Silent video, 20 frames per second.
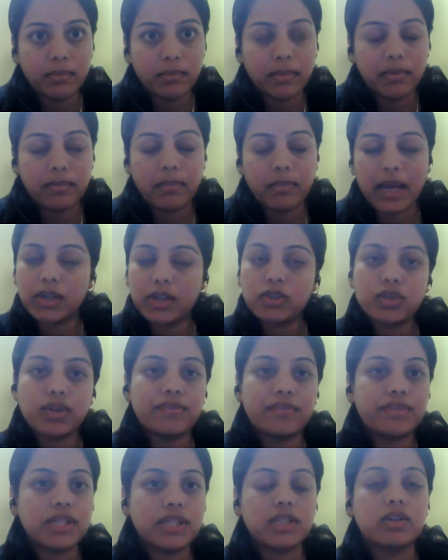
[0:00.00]

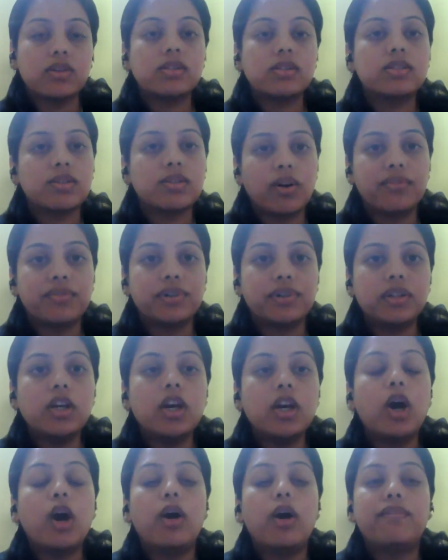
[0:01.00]
Microsoft SQL Server
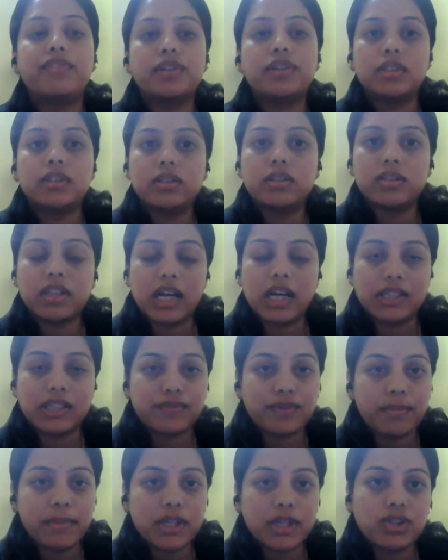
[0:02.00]
for the
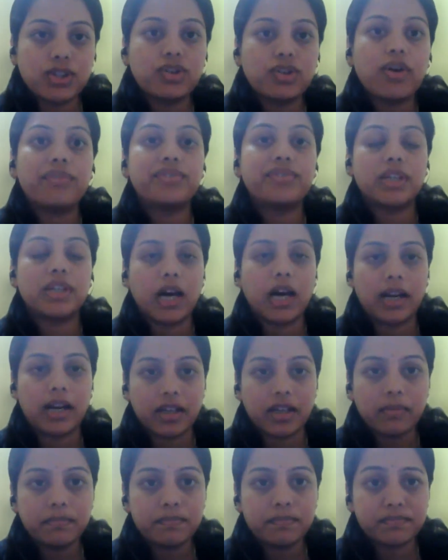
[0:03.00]
transformation of
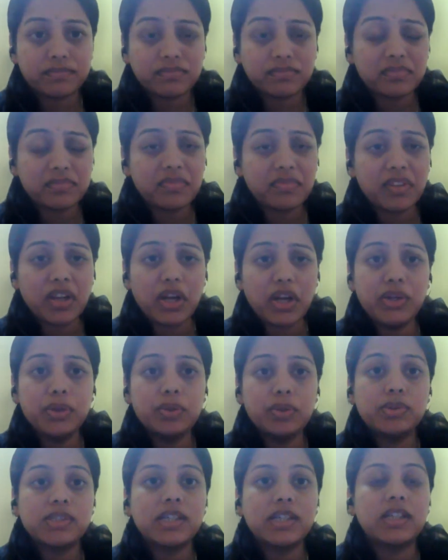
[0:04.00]
data
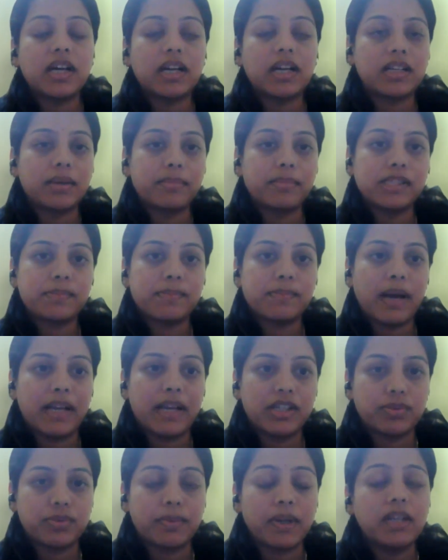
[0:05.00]
using database
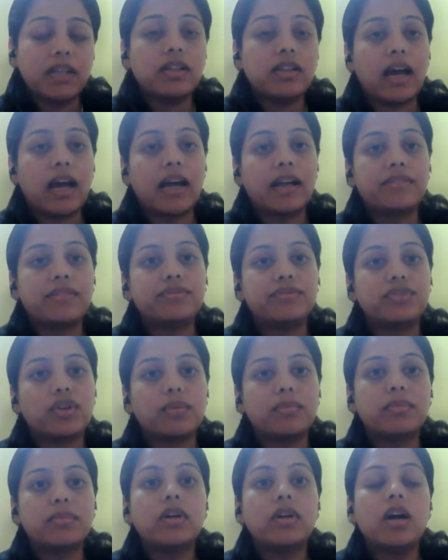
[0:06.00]
management, and
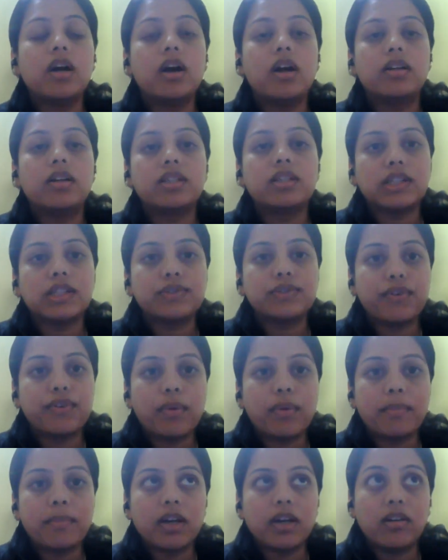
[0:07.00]
from
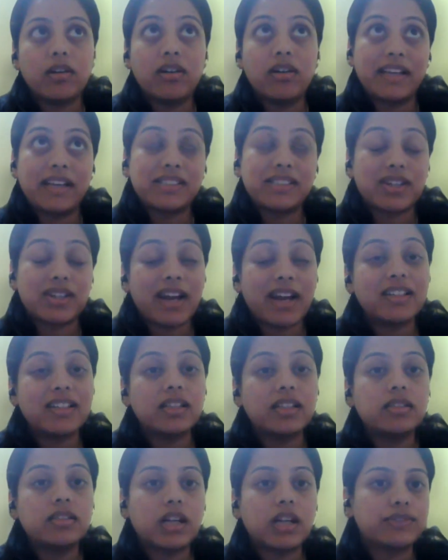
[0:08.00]
transforming,
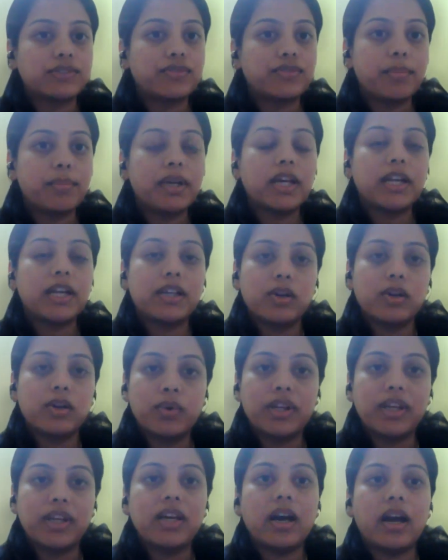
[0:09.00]
extracting, transforming, and
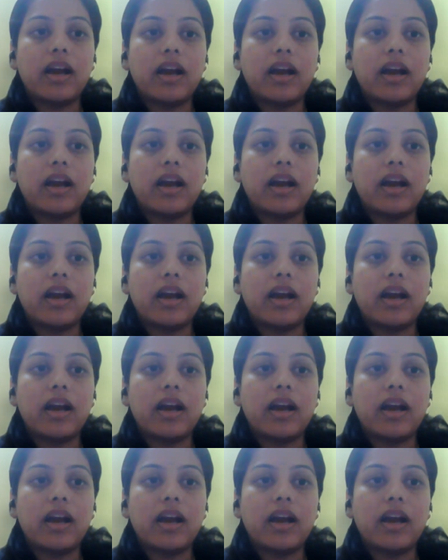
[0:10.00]
loading,